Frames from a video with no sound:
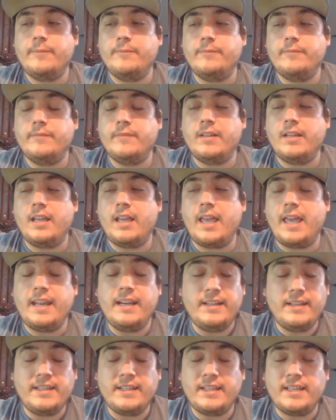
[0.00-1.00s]
I'm
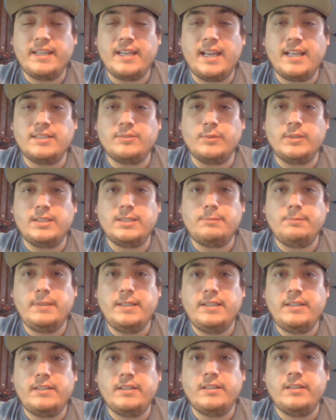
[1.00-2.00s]
editing it as we
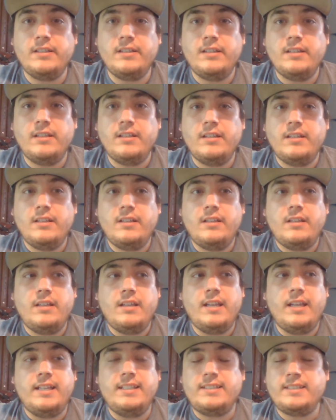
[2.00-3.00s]
speak.
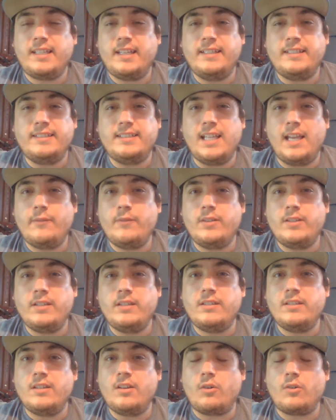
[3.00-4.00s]
It's like
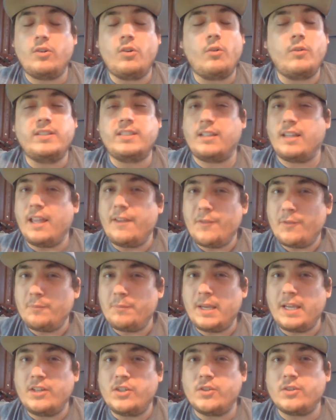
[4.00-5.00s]
seven or no, it's eleven
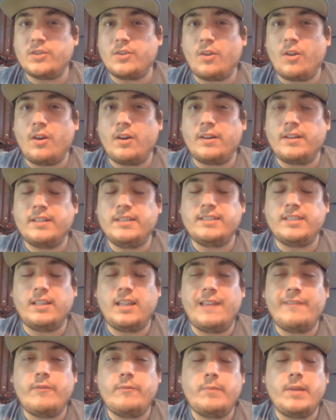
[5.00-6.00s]
pages long. It's
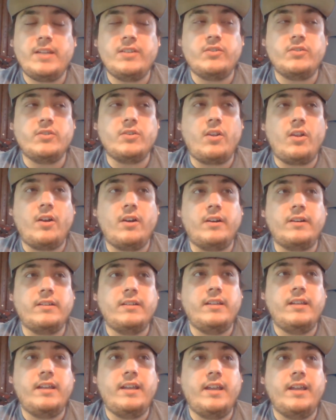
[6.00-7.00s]
eleven pages long,
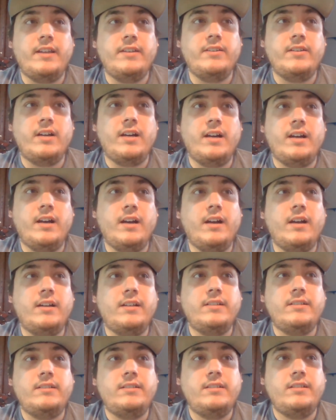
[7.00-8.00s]
and uh,
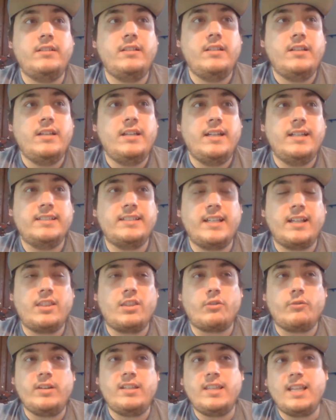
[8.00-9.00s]
it's
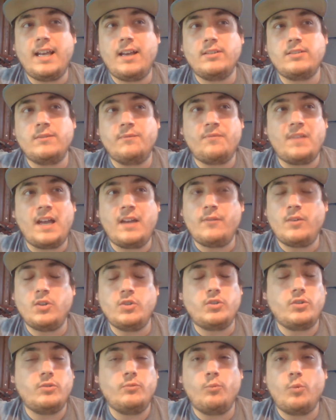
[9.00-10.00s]
like
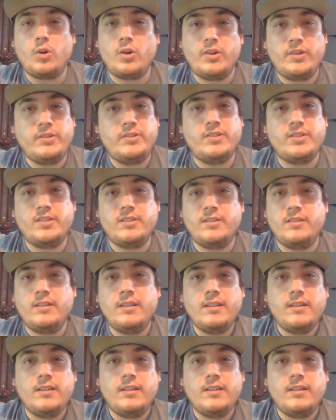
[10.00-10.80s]
3,500 words.